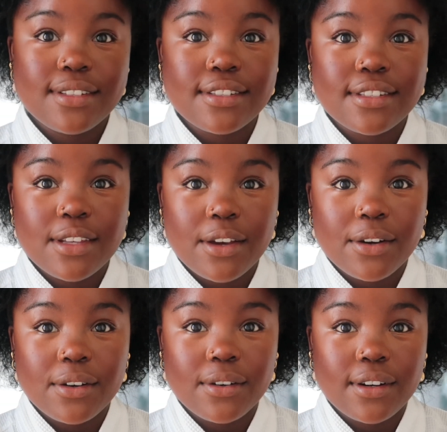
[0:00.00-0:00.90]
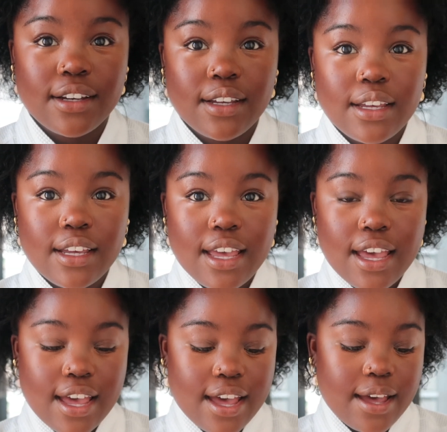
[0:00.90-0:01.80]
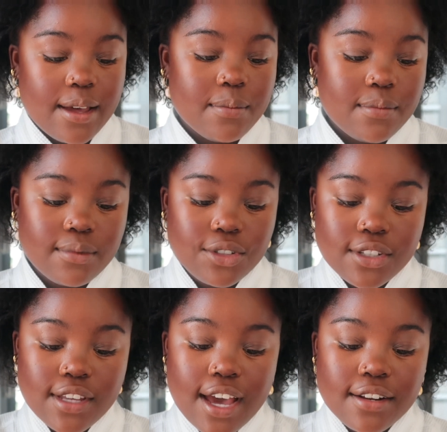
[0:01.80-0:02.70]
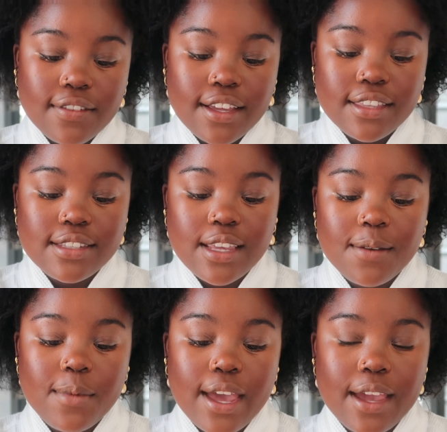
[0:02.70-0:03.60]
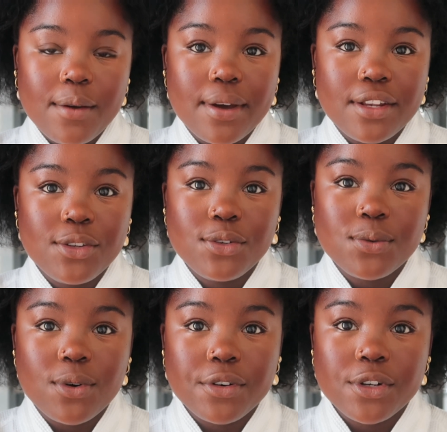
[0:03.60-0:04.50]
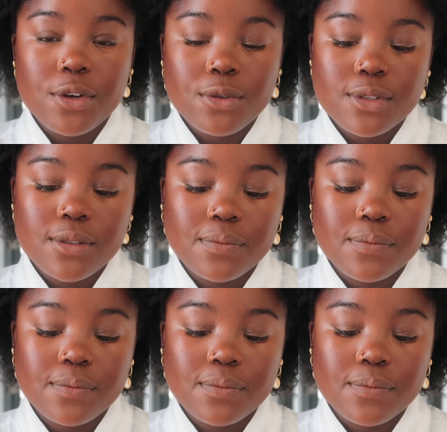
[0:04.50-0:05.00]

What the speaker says: So just kind of like the same way when you draw a nose,